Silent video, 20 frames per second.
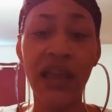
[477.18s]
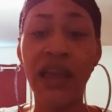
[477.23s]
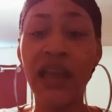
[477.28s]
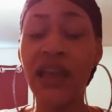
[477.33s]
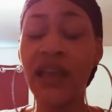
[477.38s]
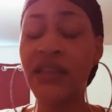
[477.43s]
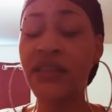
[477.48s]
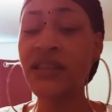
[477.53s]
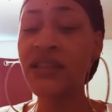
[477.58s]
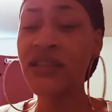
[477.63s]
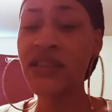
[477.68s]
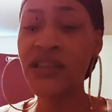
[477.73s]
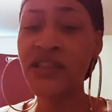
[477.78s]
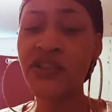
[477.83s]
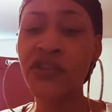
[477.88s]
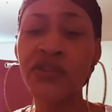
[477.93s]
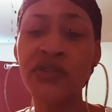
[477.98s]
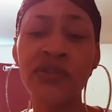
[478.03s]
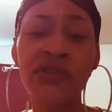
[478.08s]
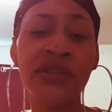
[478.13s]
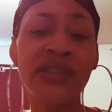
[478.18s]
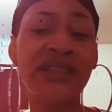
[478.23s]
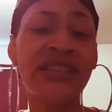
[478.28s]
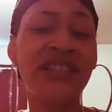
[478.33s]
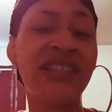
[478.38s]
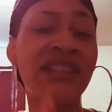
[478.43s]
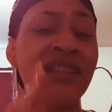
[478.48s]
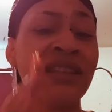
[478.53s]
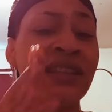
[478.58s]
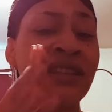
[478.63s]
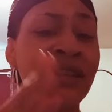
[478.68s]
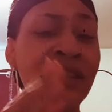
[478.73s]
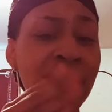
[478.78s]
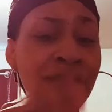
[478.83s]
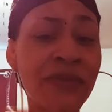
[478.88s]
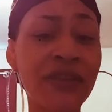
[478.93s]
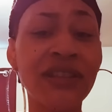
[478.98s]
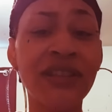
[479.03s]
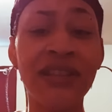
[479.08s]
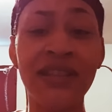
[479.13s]
And the teacher
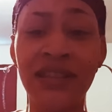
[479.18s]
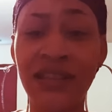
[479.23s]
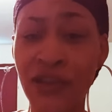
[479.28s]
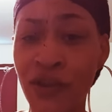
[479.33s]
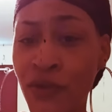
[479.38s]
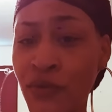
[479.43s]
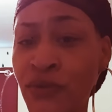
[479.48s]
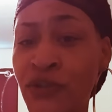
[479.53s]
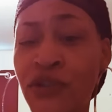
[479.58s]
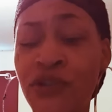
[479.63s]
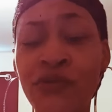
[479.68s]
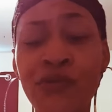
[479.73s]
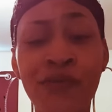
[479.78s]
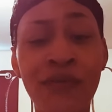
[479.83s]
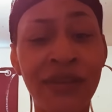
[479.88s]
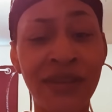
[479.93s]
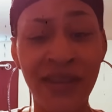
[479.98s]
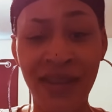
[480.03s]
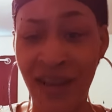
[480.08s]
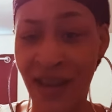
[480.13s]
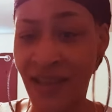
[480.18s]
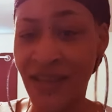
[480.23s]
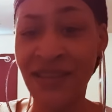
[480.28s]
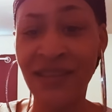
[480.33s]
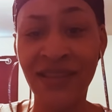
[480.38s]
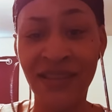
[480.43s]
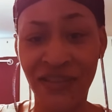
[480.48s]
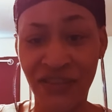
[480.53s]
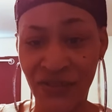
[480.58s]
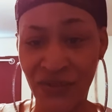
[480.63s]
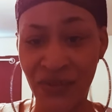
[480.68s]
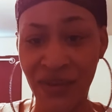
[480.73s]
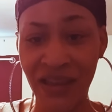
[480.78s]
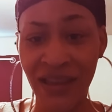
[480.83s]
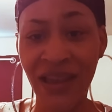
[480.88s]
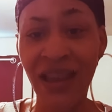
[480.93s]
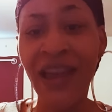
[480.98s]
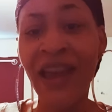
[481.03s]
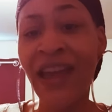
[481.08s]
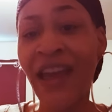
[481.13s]
deliberately told you not to do
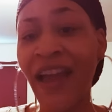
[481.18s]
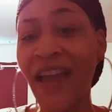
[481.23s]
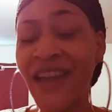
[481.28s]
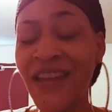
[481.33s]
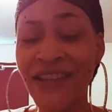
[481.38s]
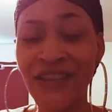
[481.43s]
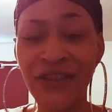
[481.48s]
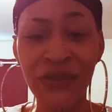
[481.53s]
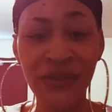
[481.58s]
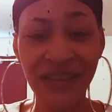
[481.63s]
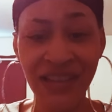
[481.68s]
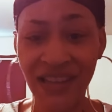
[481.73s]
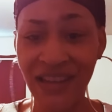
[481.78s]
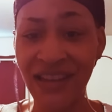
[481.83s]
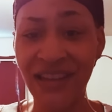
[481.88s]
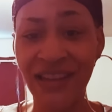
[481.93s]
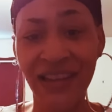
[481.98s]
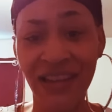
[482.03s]
it. And you did it